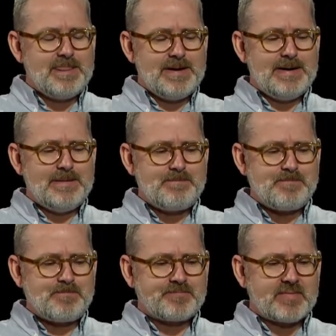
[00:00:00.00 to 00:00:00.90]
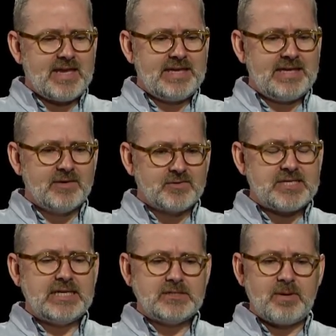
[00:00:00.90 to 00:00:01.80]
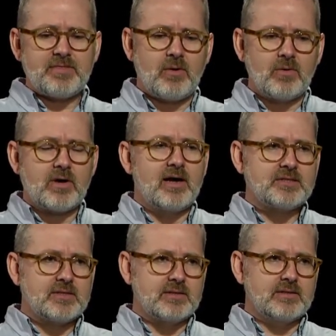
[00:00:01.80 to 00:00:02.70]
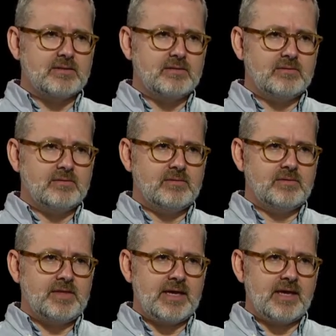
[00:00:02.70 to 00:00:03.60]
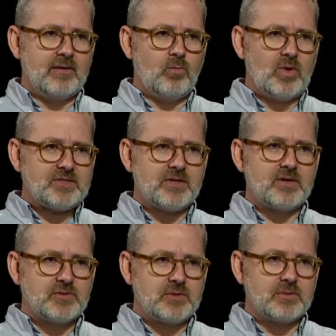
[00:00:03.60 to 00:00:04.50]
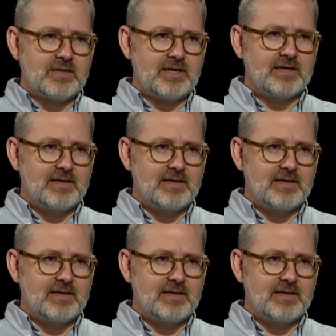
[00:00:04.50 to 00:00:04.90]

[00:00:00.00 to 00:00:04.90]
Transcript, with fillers: Um, and Gil said he spent the whole concert thinking, what's their story?